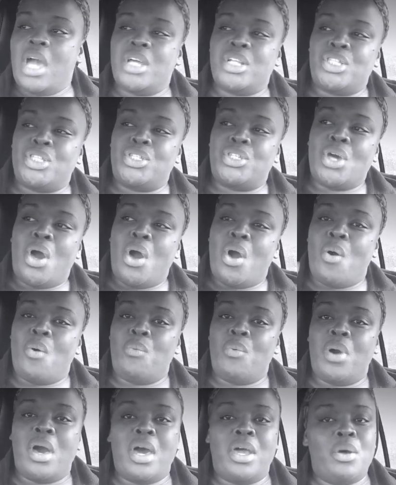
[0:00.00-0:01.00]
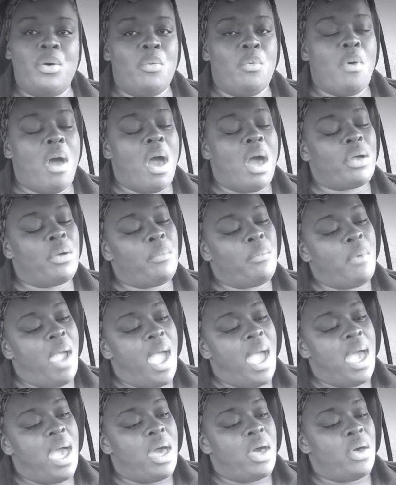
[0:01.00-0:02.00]
I don't wanna walk
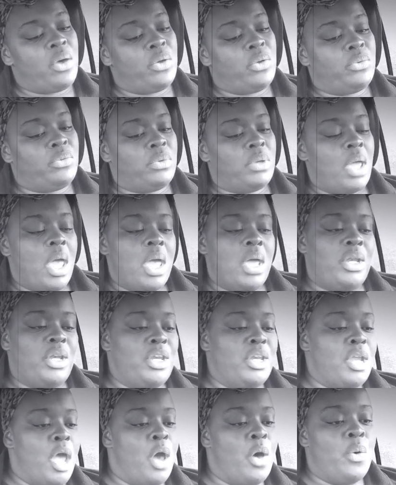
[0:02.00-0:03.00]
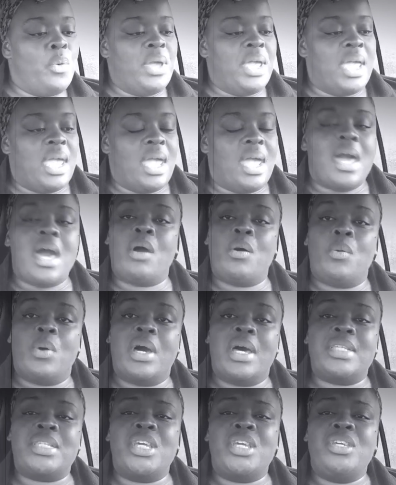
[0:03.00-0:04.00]
around knowing I
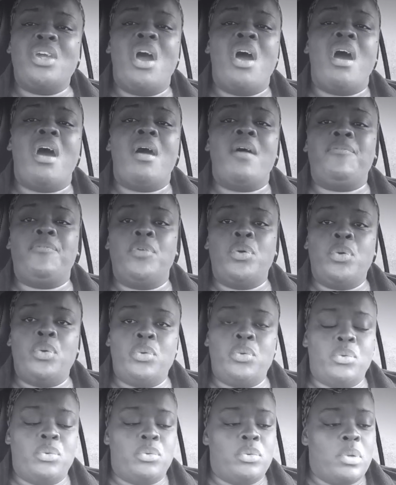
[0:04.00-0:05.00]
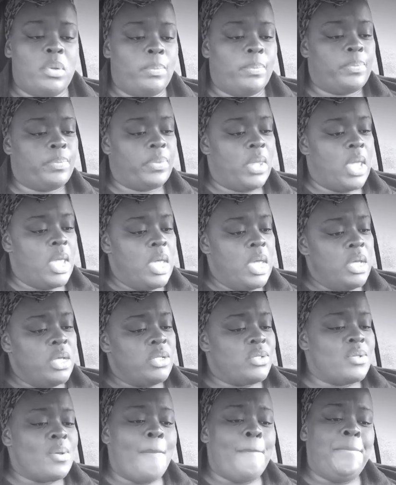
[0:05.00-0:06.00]
was your fool.
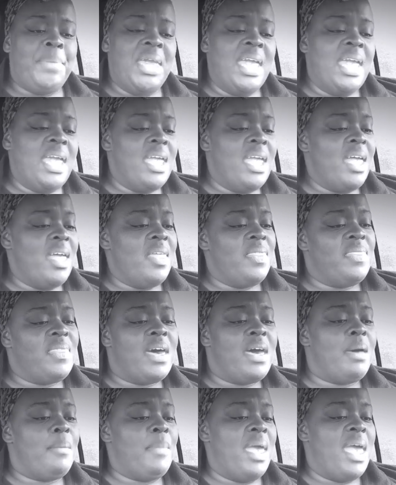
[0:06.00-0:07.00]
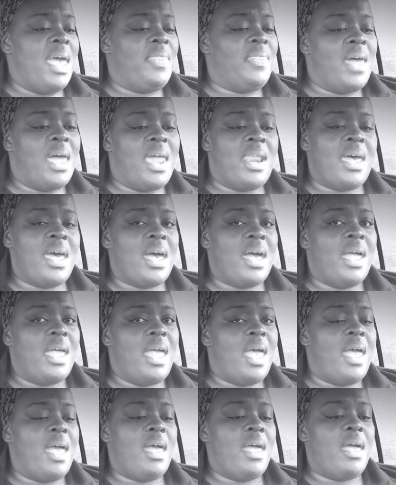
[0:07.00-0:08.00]
So being the man that I
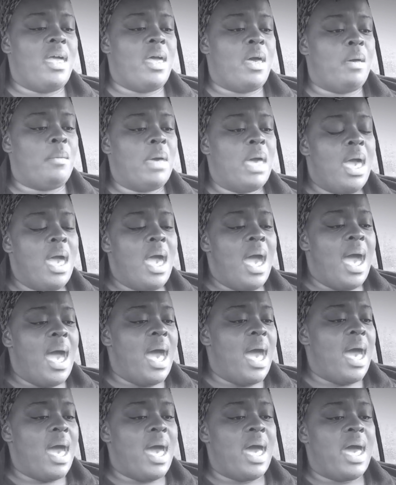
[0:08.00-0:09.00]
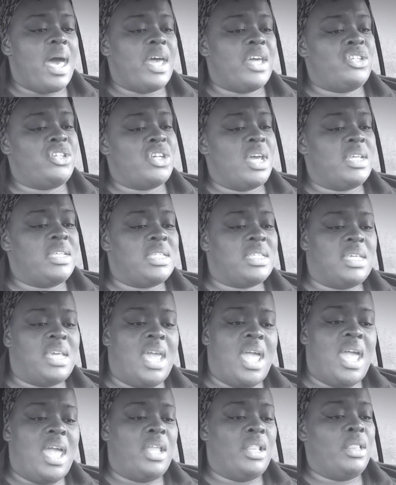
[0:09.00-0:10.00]
am, I just
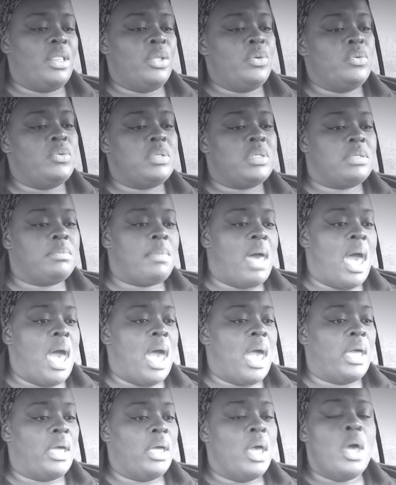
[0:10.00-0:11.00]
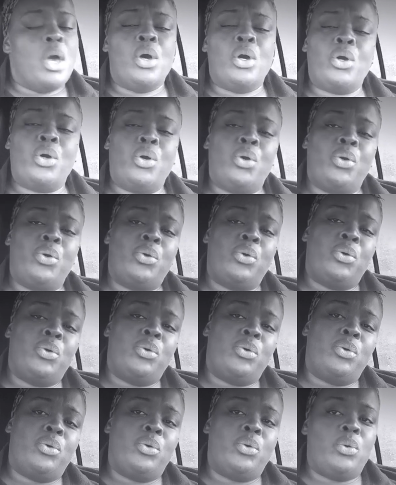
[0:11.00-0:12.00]
can't lose my
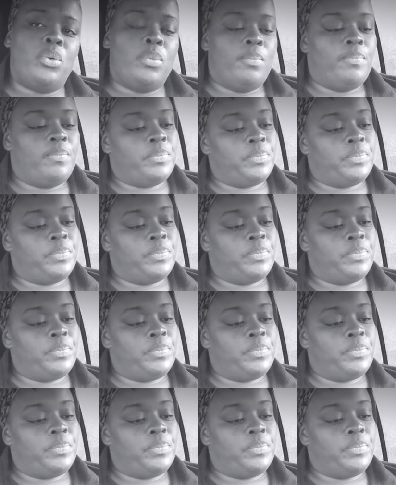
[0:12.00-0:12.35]
cool.